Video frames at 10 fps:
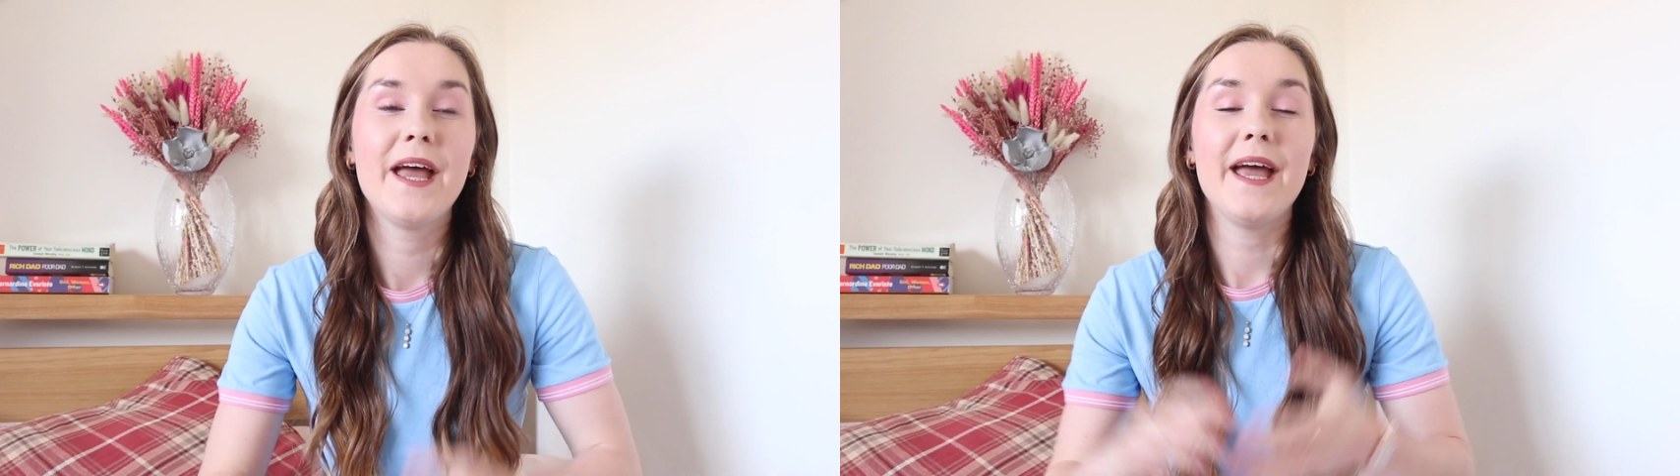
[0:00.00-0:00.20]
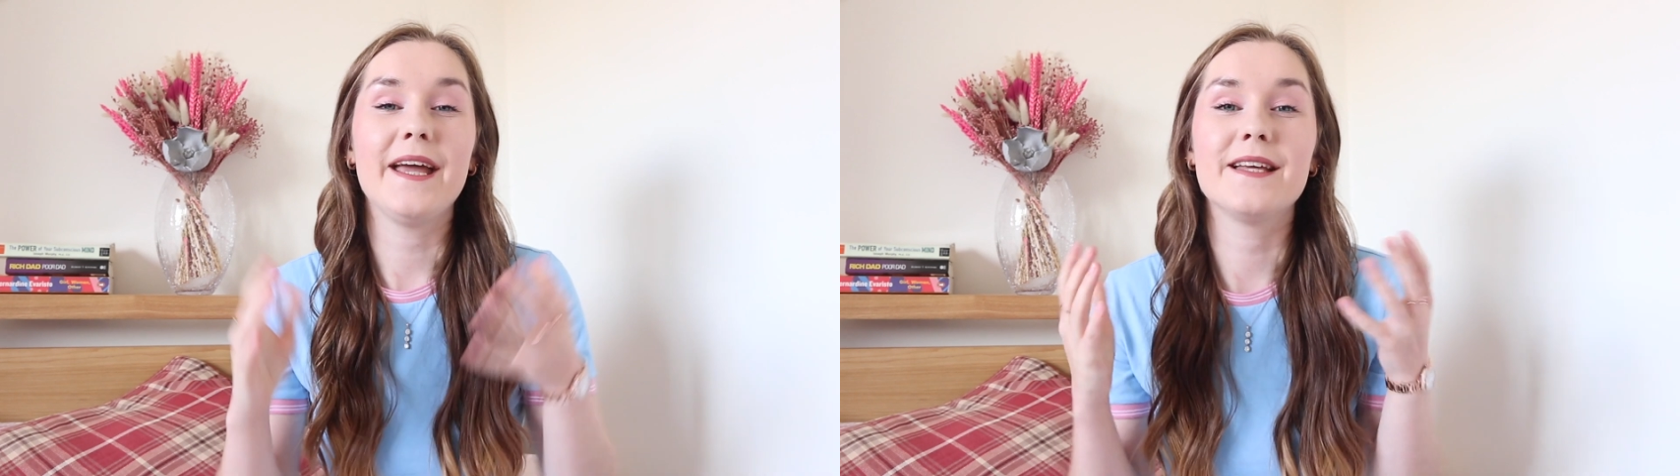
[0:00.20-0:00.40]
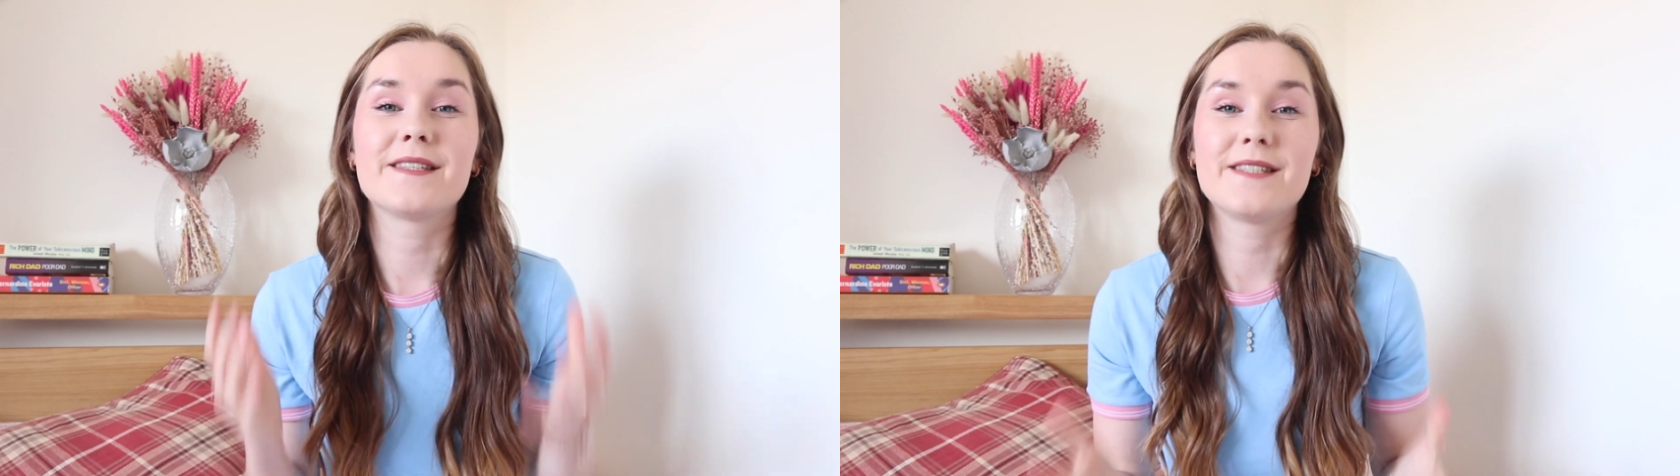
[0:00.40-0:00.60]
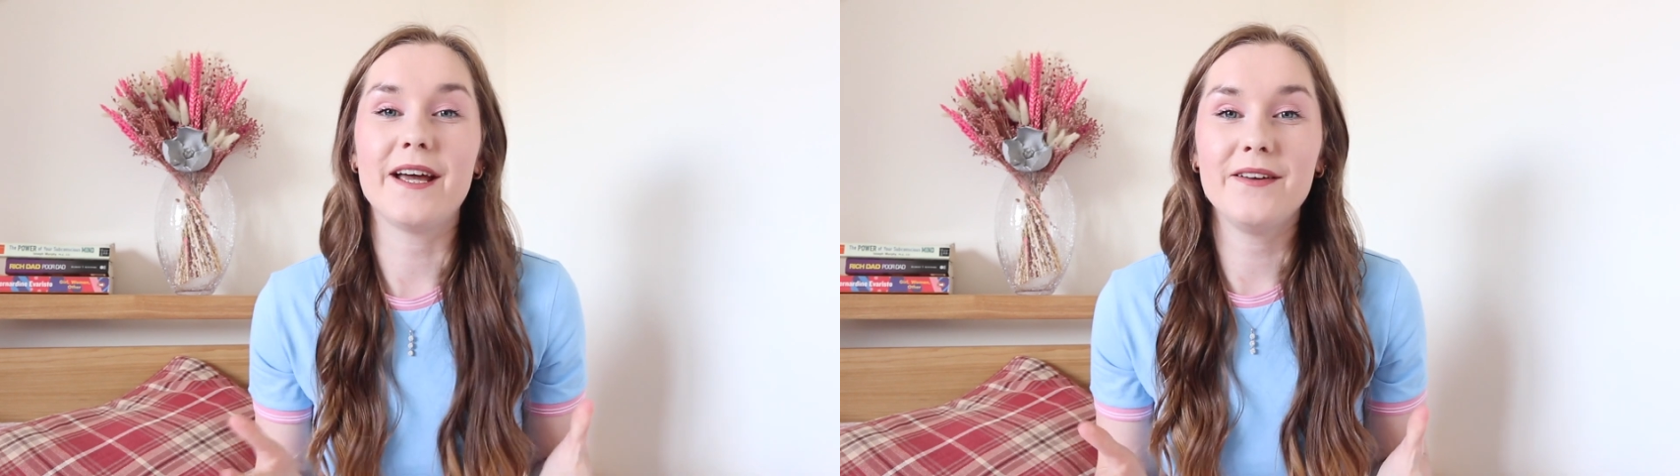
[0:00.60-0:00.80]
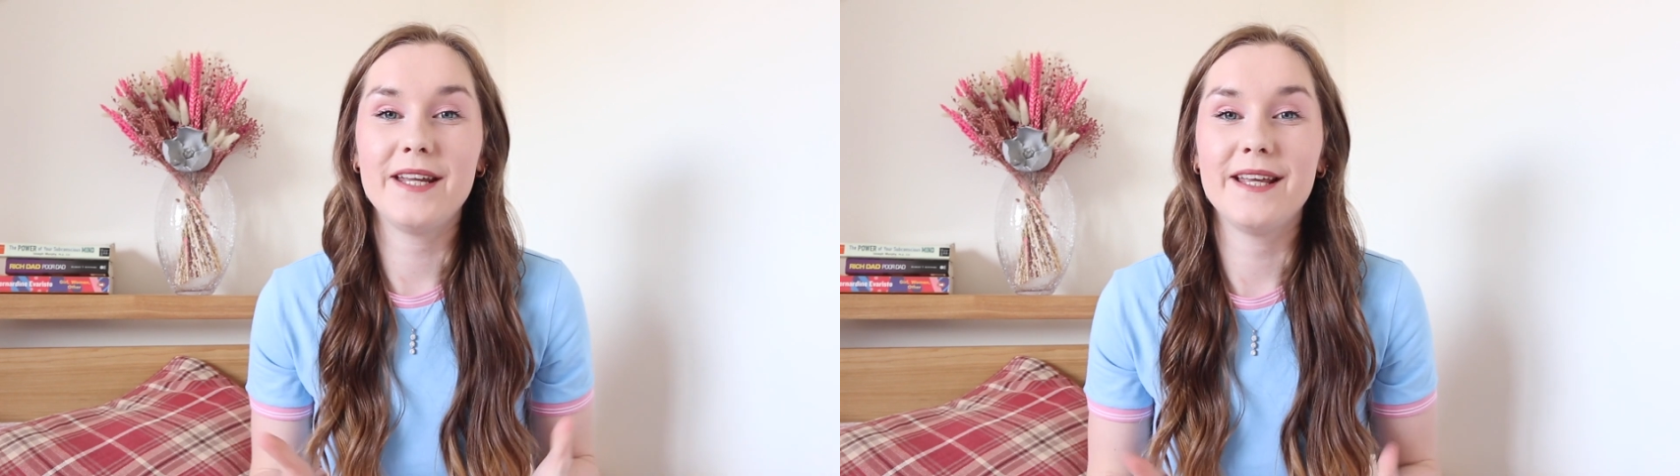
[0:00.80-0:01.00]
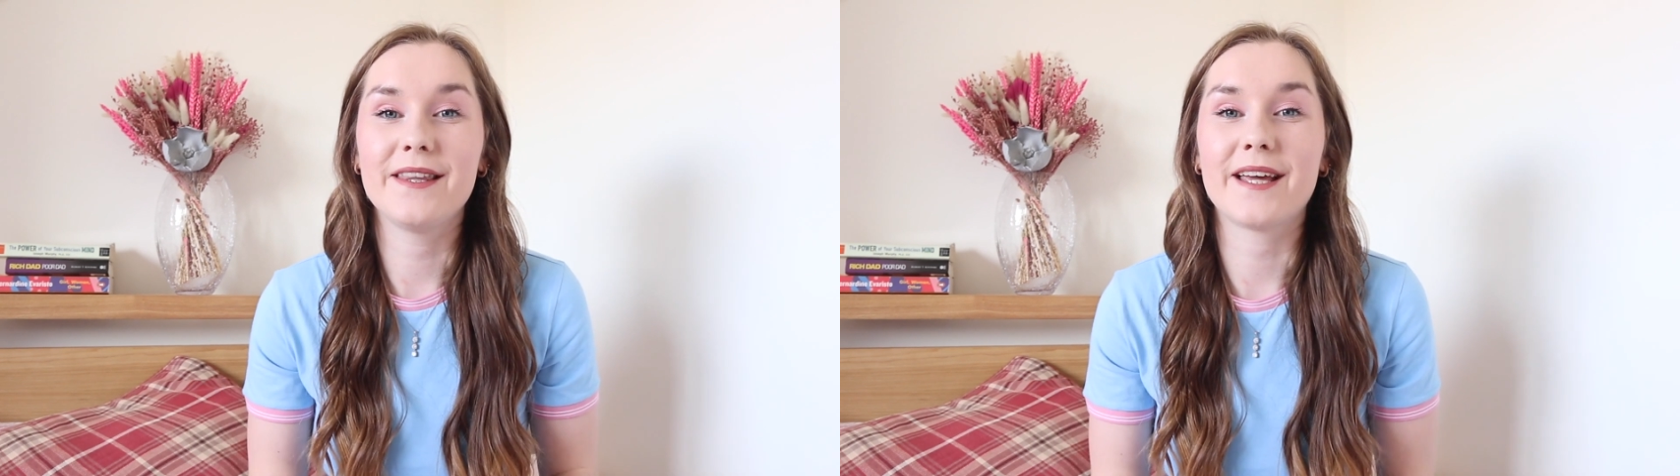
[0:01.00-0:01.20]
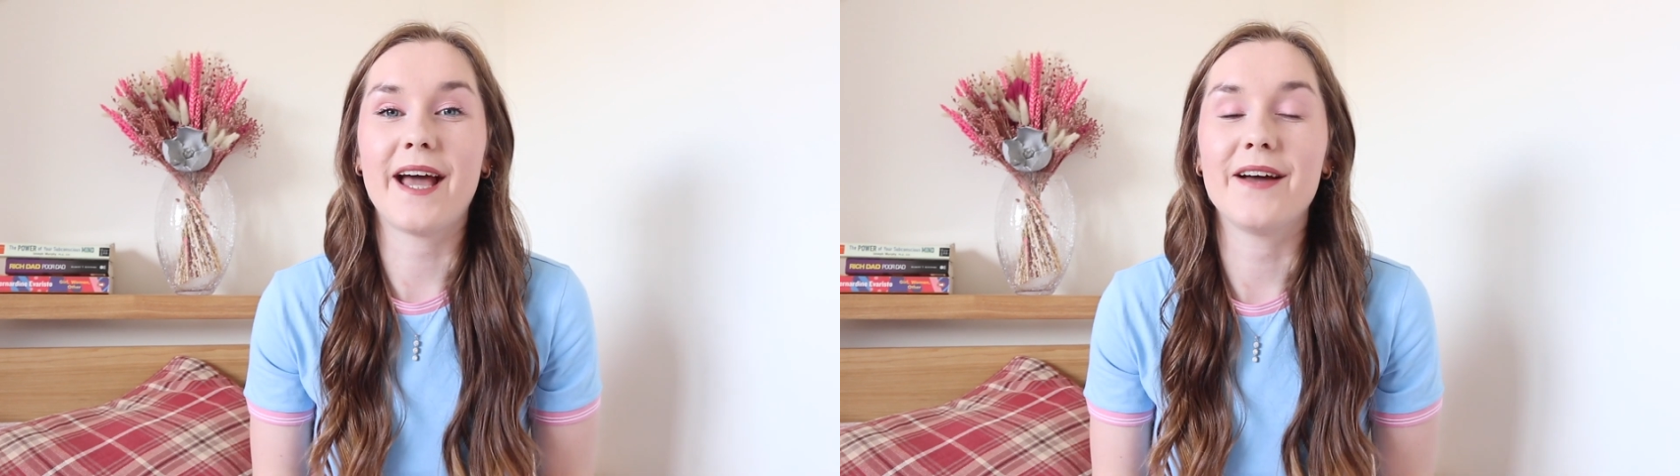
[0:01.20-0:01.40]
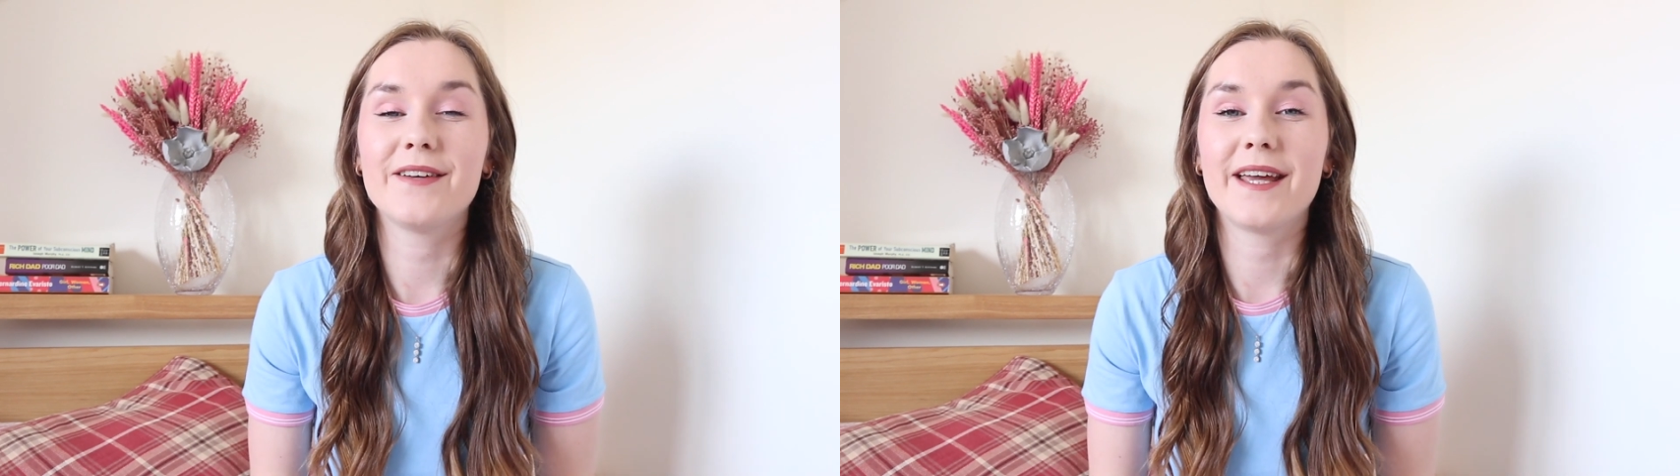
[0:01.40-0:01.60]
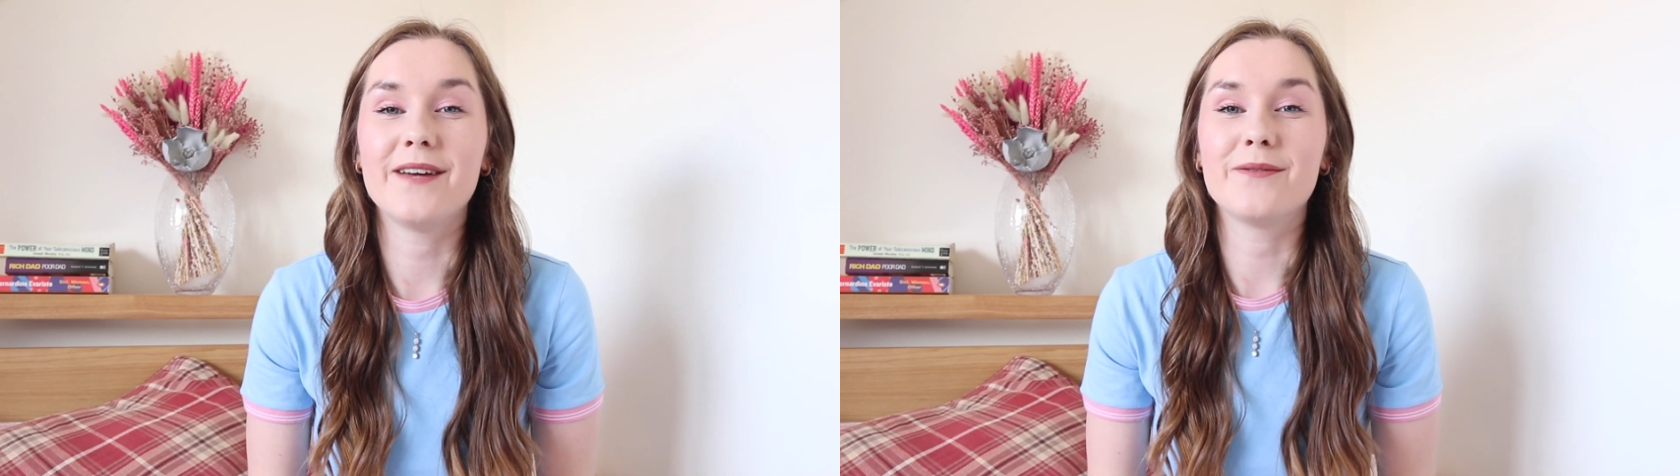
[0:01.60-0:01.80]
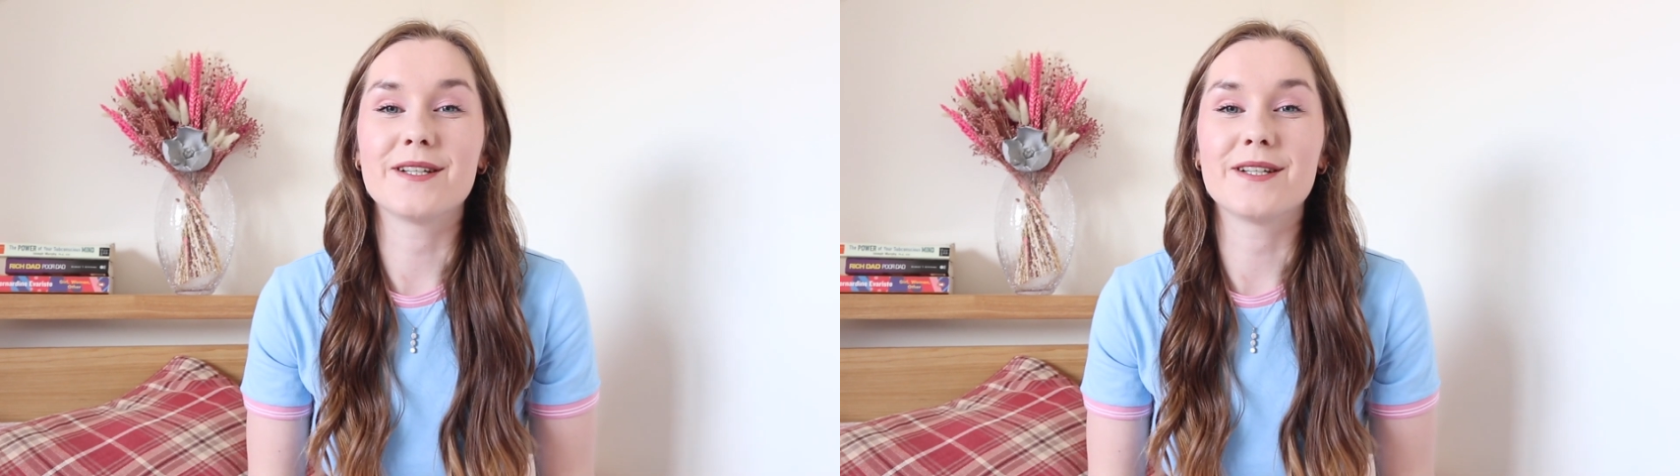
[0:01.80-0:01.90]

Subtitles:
It is down in the Cowgate,